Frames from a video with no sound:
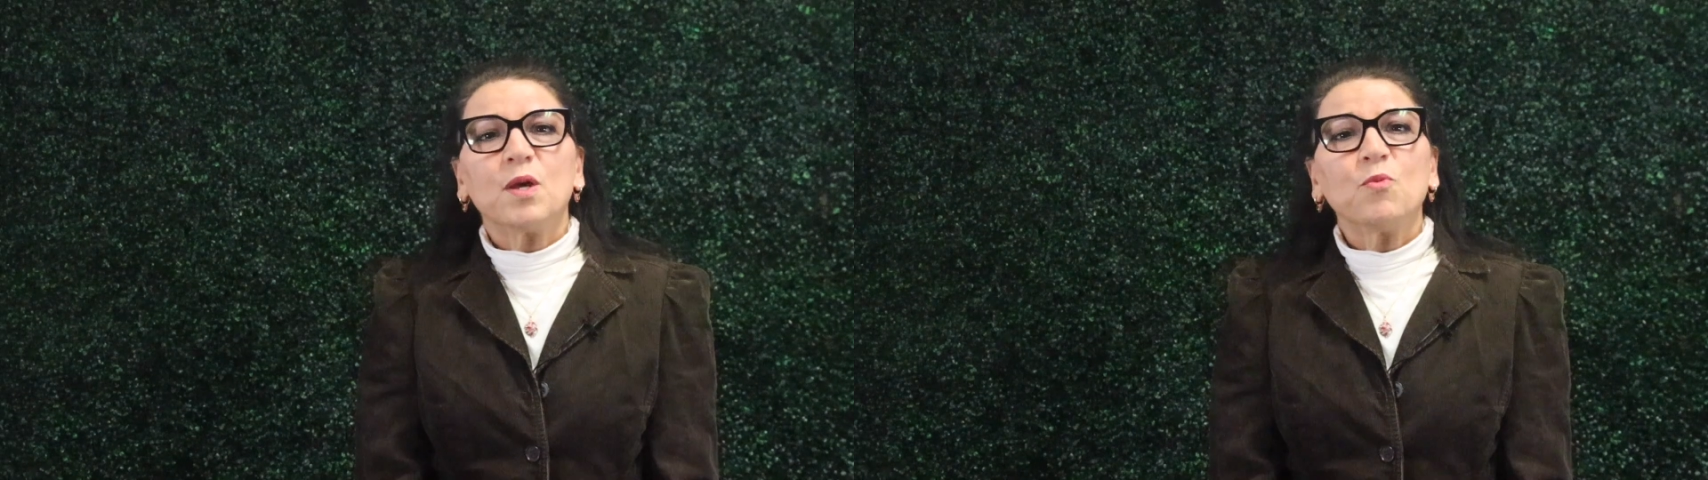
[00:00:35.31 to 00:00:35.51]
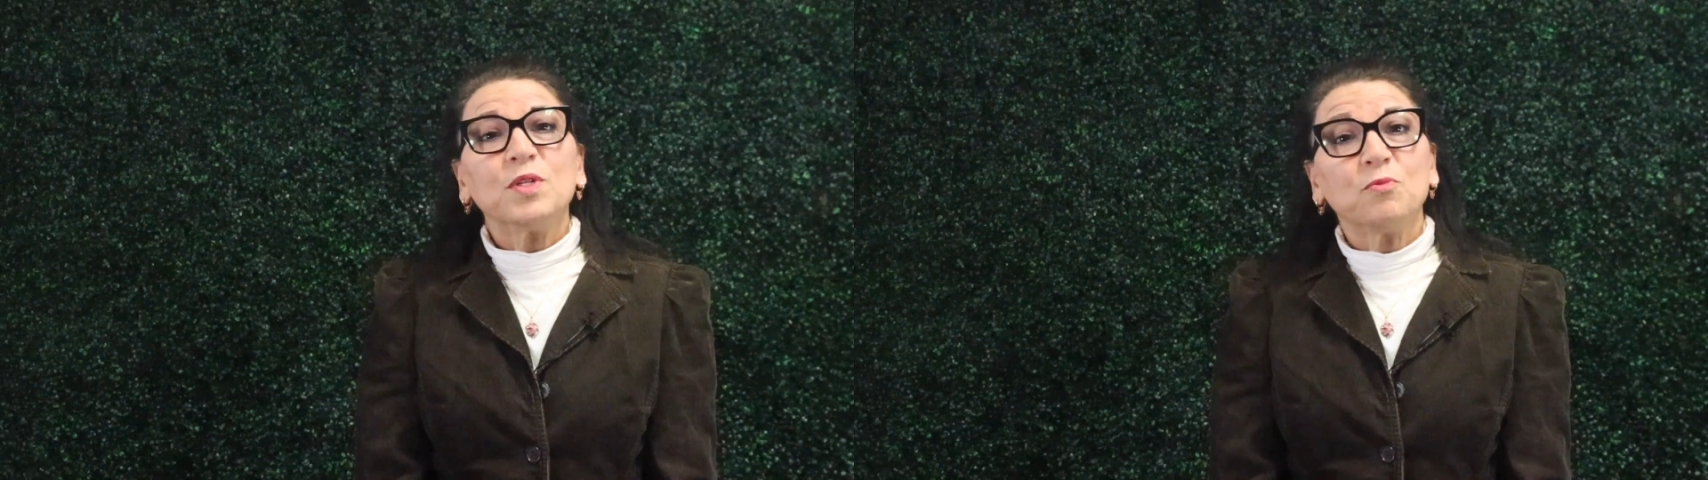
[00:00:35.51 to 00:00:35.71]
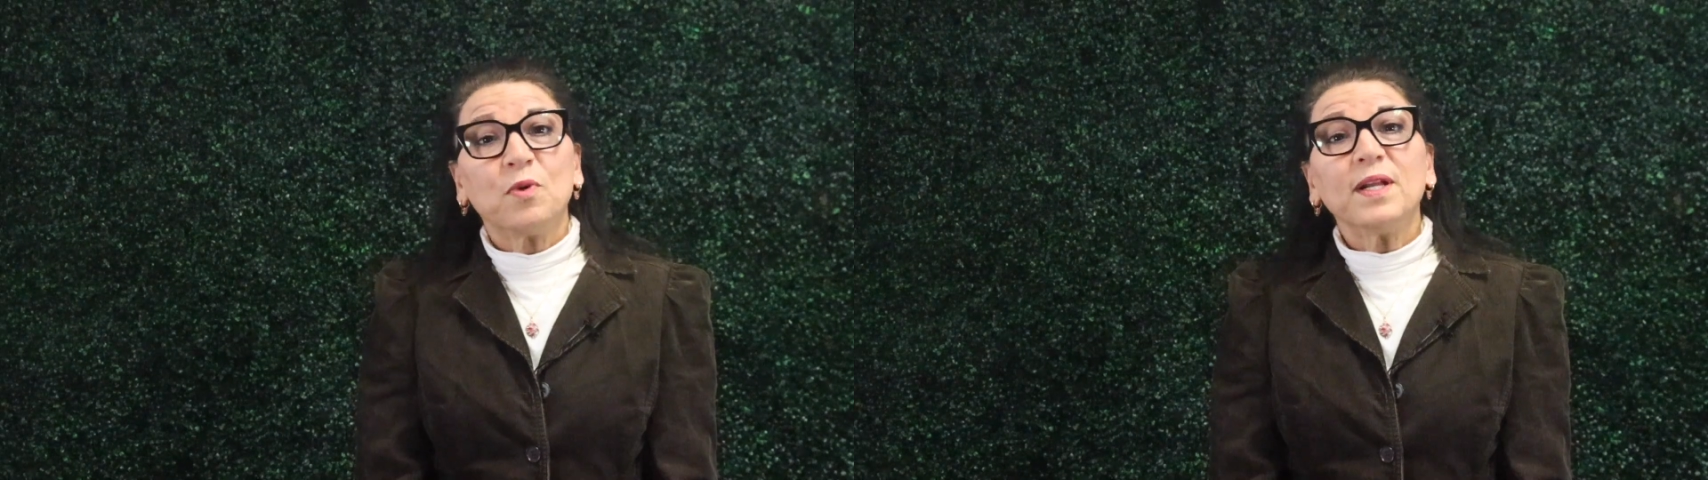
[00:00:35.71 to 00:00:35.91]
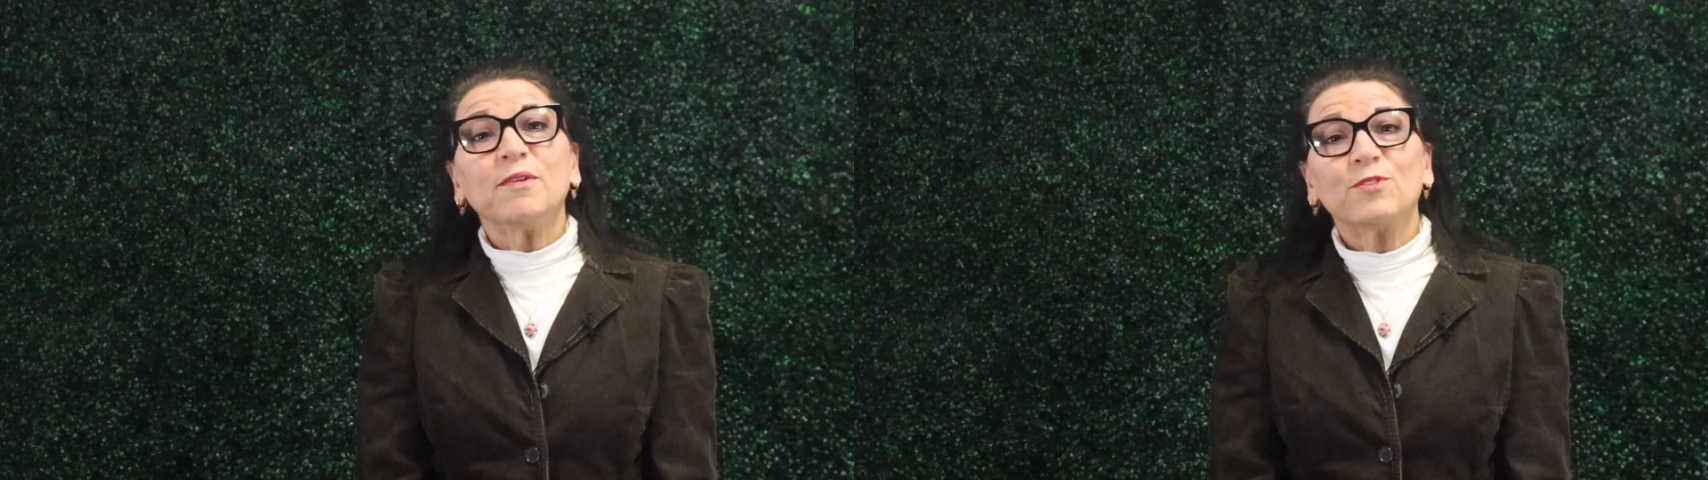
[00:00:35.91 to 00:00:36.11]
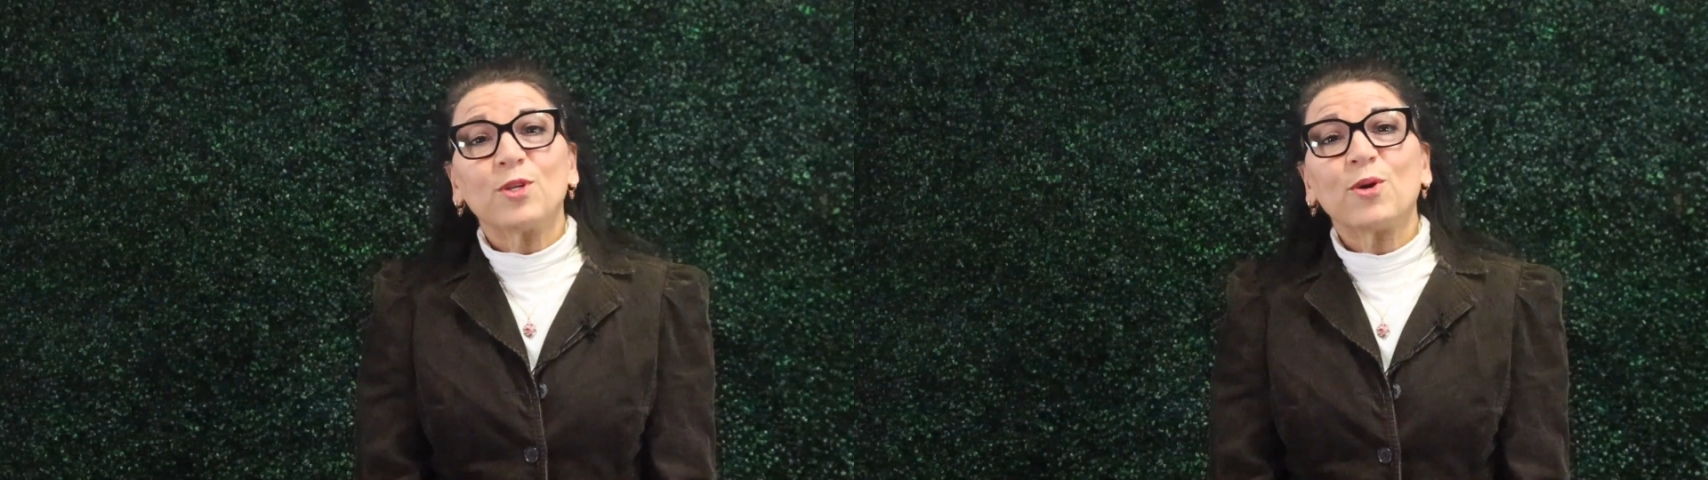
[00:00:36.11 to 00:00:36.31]
with one
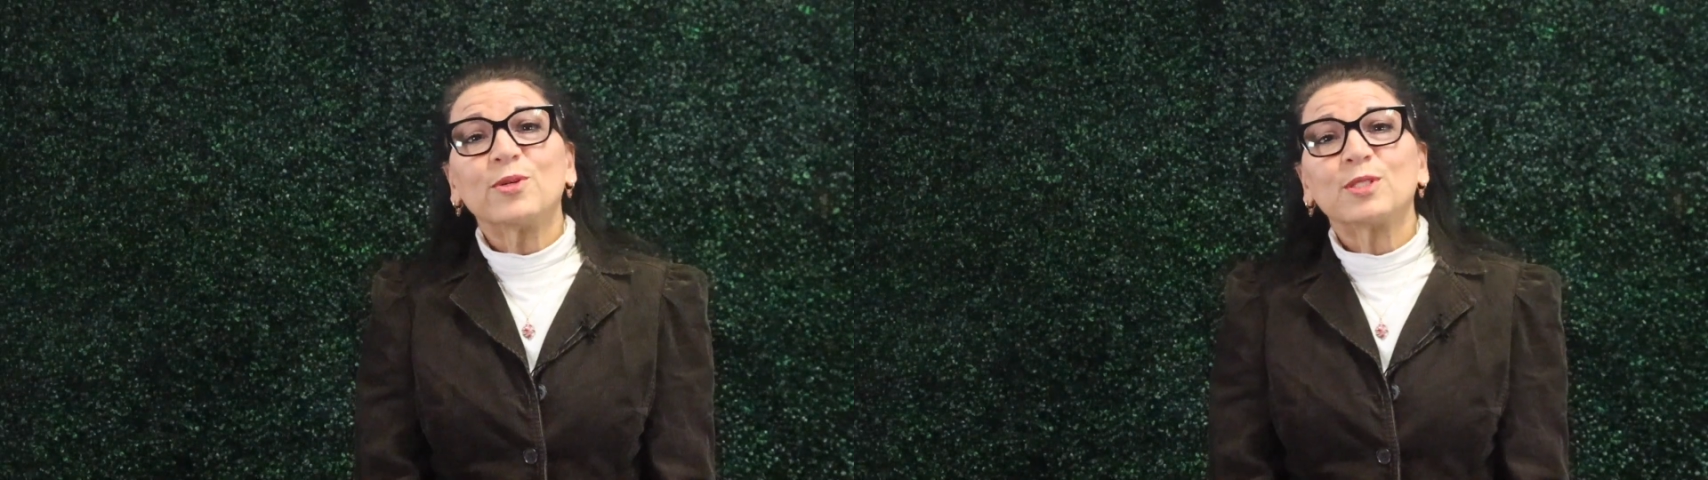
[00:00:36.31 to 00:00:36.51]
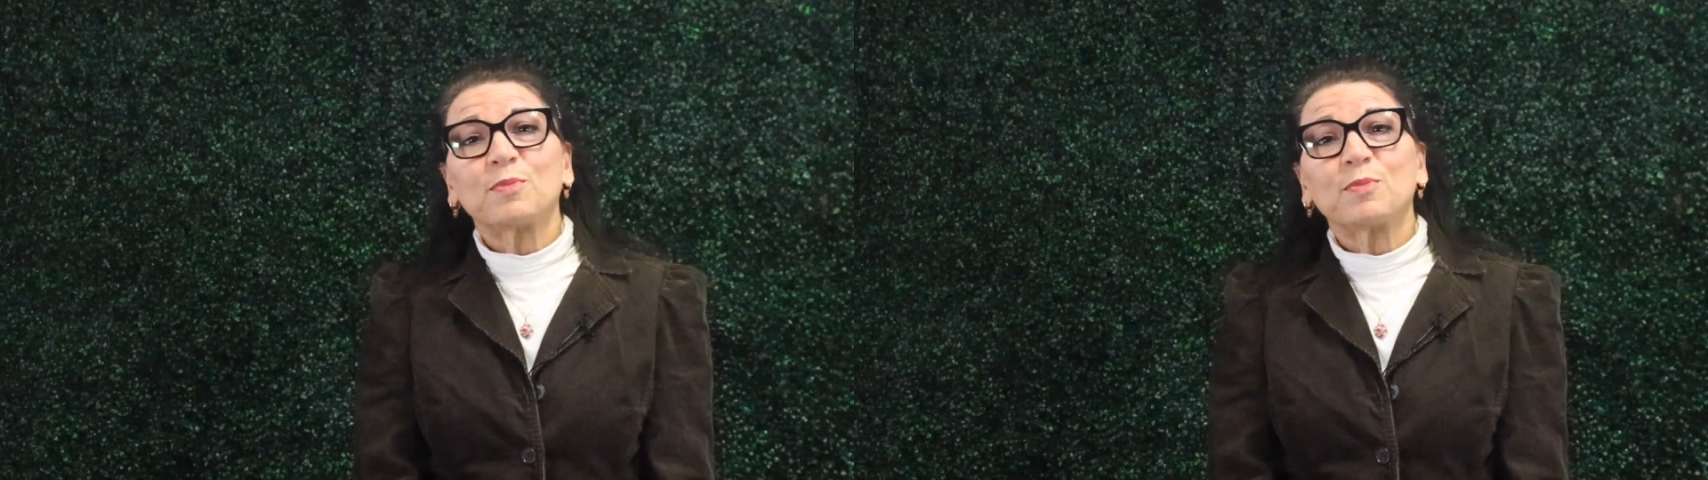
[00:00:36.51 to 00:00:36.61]
of those